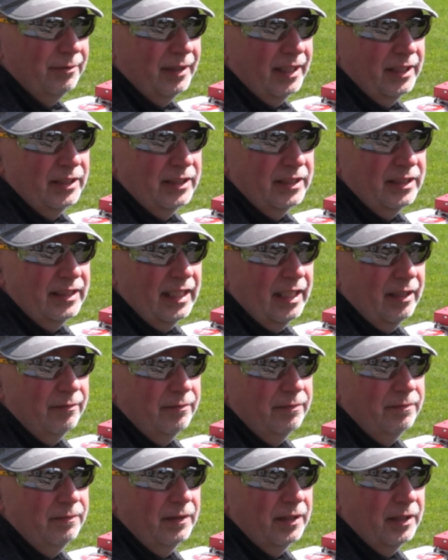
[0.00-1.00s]
The range is set
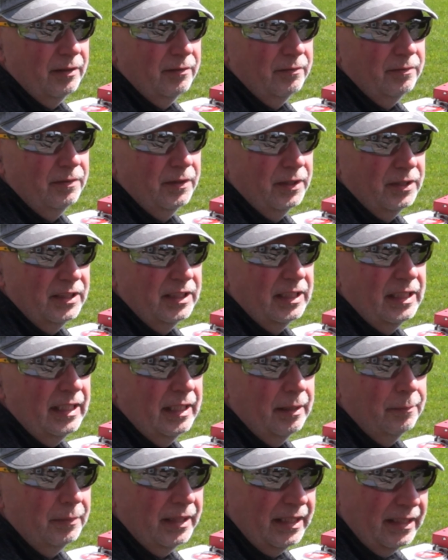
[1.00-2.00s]
at 30
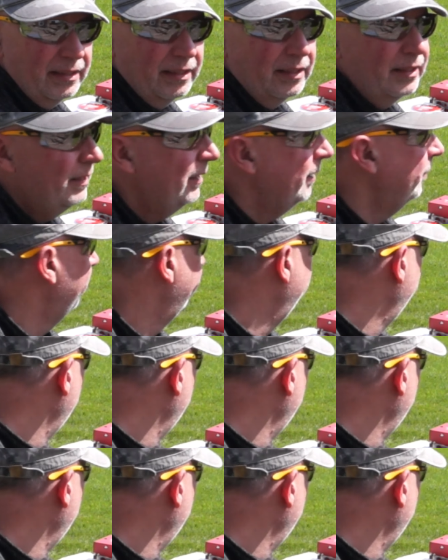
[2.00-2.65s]
meters.